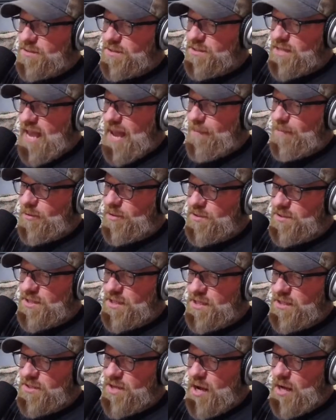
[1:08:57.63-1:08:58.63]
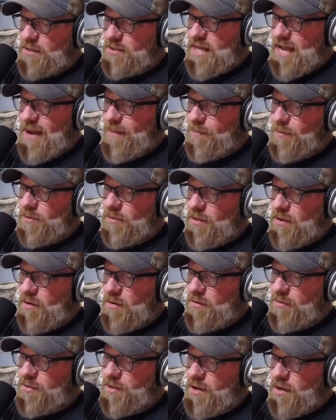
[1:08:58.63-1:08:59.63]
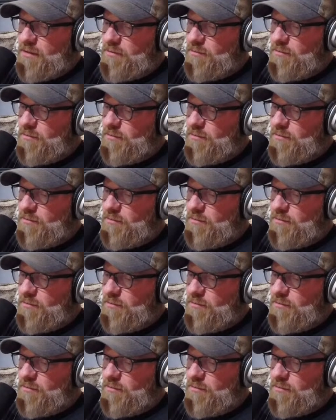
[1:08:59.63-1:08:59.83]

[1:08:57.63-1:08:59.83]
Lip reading: Capital C dot capital R dot